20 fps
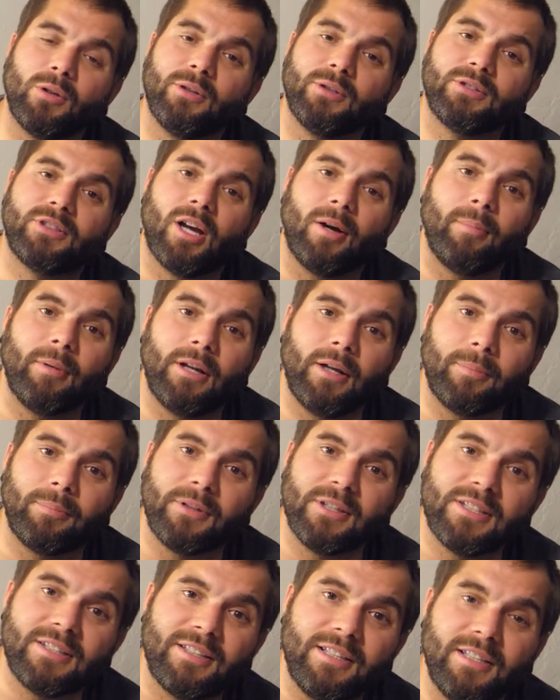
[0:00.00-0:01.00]
of those coming up
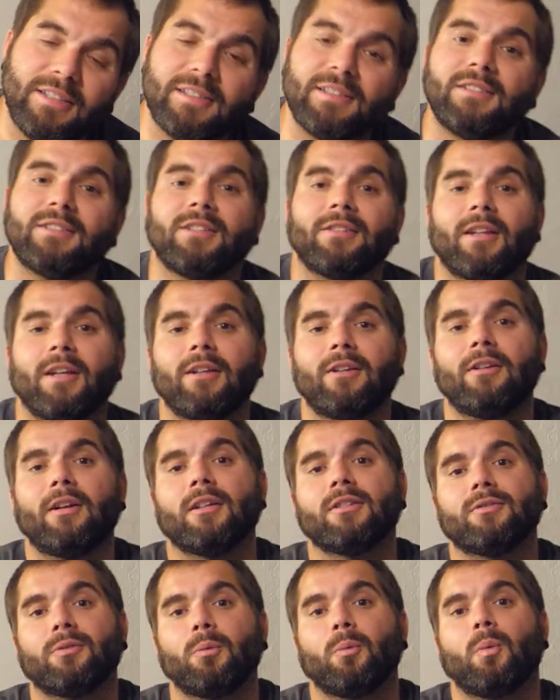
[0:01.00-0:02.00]
this season, so thank you
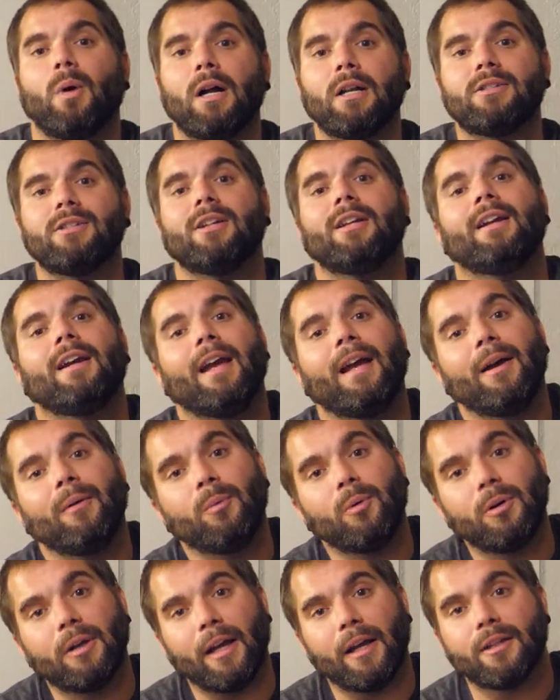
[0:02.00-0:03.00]
guys for watching, and
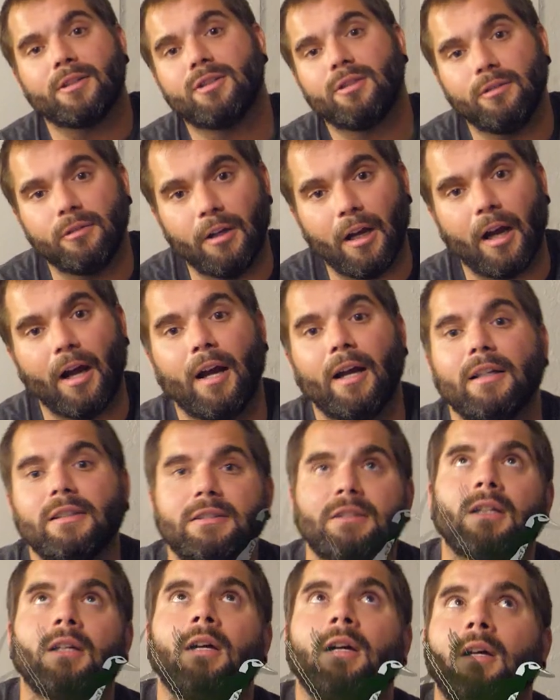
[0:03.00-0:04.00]
we'll catch you
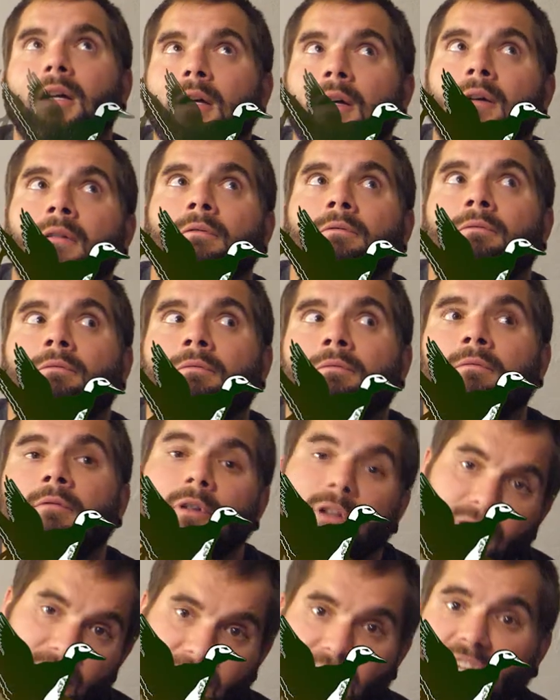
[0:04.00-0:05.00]
guys
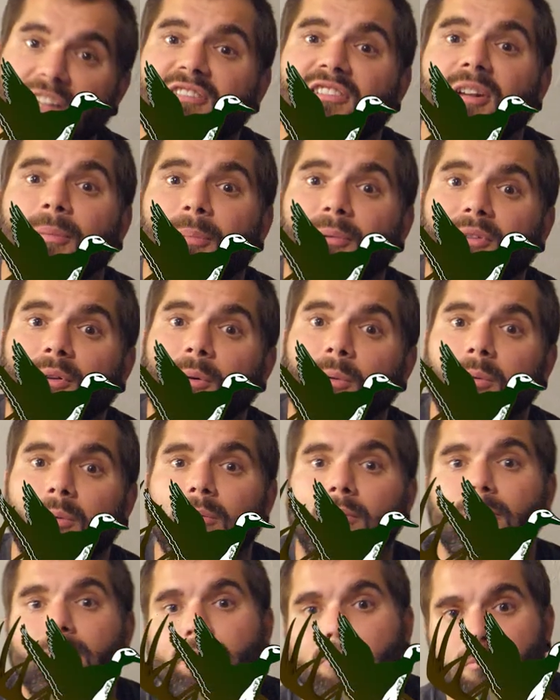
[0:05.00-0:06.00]
in the next episode.
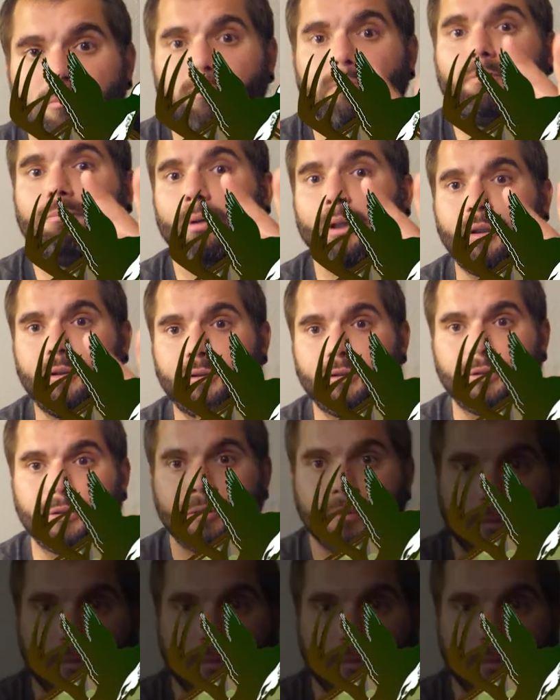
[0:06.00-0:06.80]
Peace.